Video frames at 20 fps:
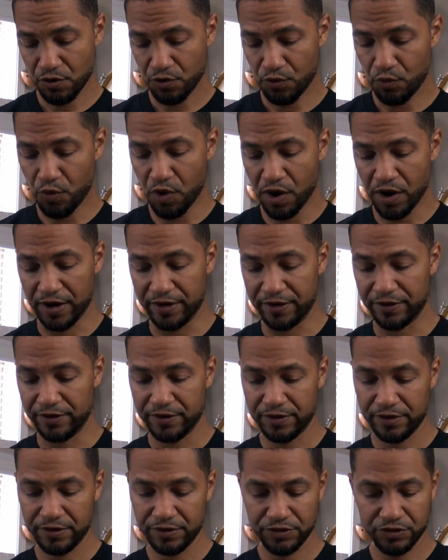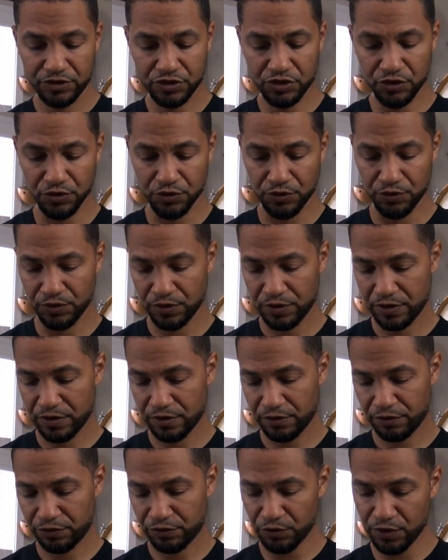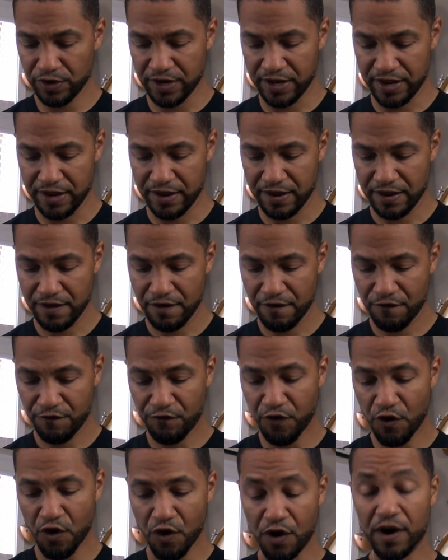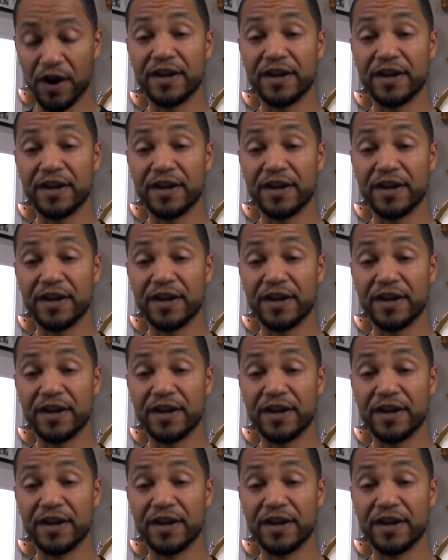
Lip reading: 1, 2, 3, 4.